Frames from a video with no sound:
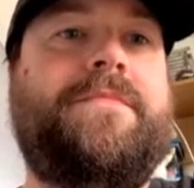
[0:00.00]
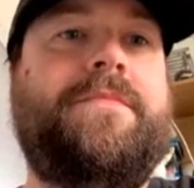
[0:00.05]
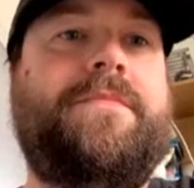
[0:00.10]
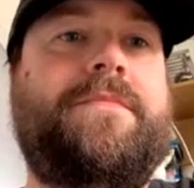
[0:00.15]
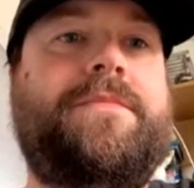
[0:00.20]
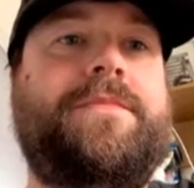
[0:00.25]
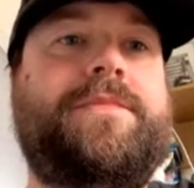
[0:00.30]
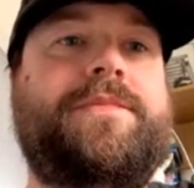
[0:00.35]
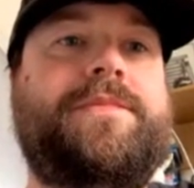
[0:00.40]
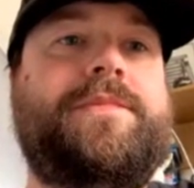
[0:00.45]

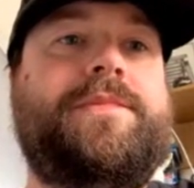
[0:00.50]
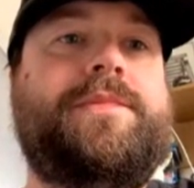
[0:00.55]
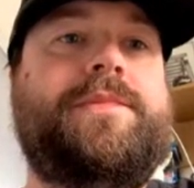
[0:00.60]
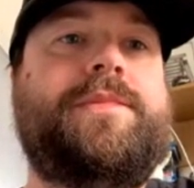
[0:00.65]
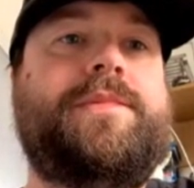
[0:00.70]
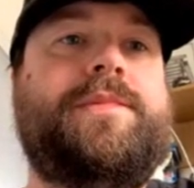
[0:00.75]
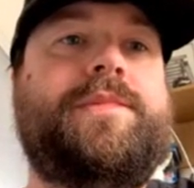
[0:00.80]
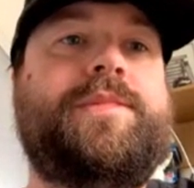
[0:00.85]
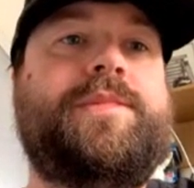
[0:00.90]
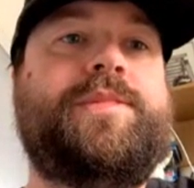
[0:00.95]

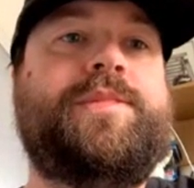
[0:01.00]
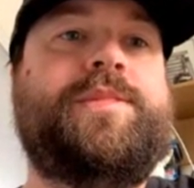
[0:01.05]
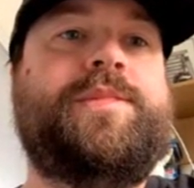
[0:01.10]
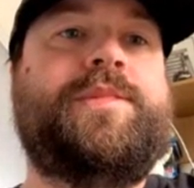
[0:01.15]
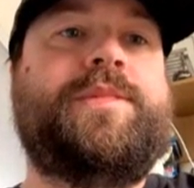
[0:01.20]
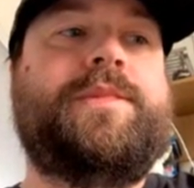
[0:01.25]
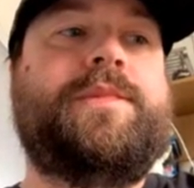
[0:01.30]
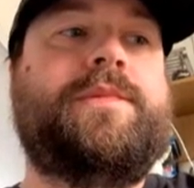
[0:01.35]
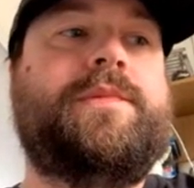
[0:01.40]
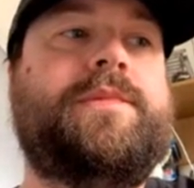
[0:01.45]

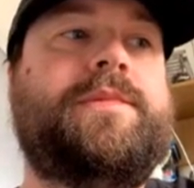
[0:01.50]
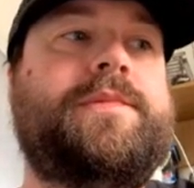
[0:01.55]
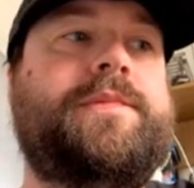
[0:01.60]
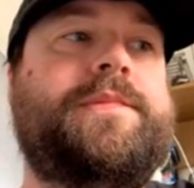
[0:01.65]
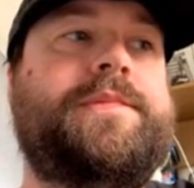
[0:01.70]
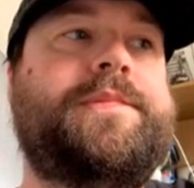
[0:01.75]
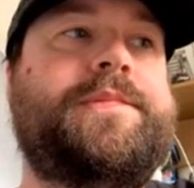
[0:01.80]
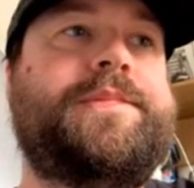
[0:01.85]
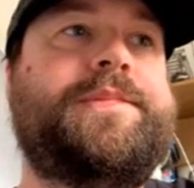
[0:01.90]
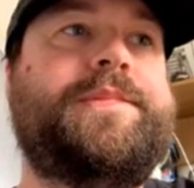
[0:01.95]

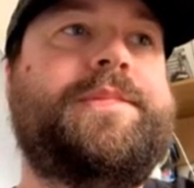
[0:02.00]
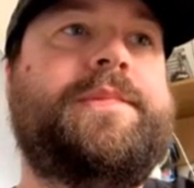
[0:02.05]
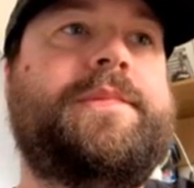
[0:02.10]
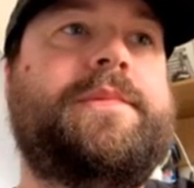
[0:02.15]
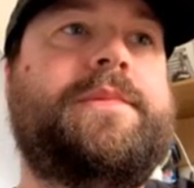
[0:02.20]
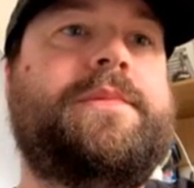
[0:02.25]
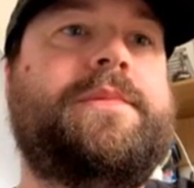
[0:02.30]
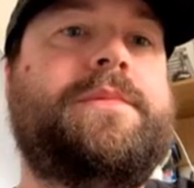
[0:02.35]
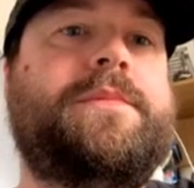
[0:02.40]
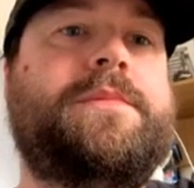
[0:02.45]

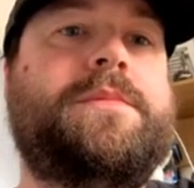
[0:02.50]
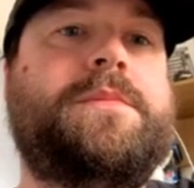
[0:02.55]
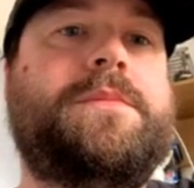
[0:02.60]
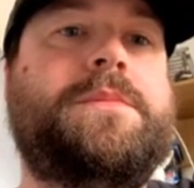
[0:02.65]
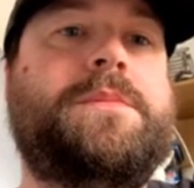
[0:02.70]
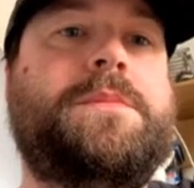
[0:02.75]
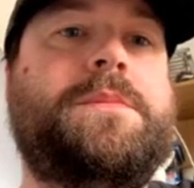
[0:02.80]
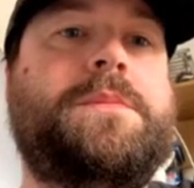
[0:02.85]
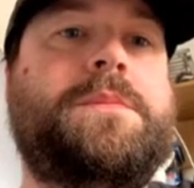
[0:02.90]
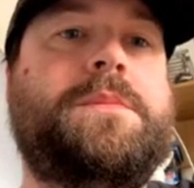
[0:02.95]

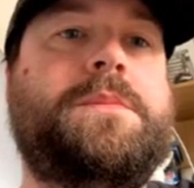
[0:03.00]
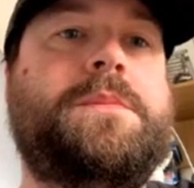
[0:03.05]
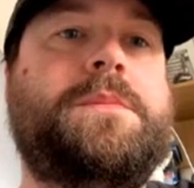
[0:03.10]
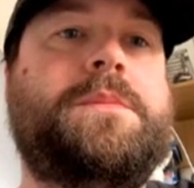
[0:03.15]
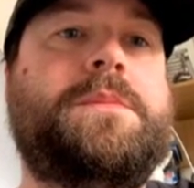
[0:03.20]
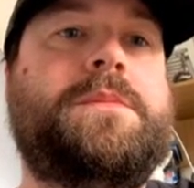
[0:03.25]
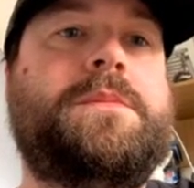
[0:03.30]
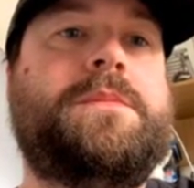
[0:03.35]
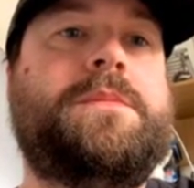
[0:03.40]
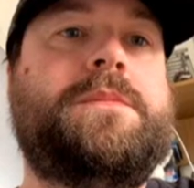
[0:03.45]

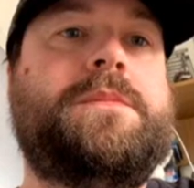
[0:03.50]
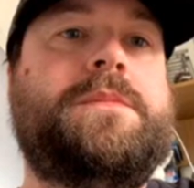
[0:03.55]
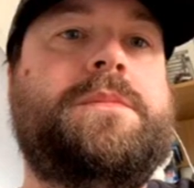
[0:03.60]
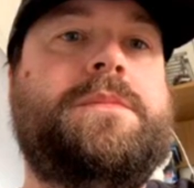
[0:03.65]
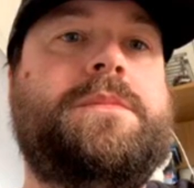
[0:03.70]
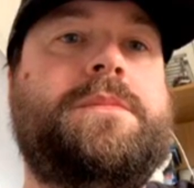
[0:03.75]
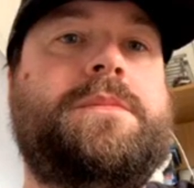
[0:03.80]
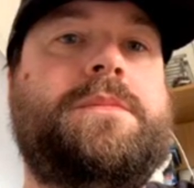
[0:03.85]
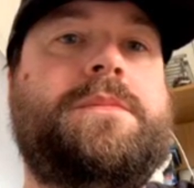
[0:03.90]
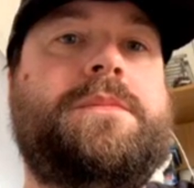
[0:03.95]

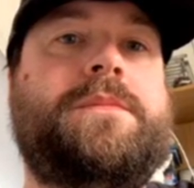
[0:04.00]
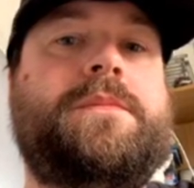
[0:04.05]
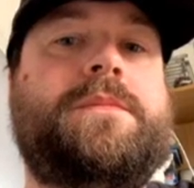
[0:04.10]
The person shown says nothing.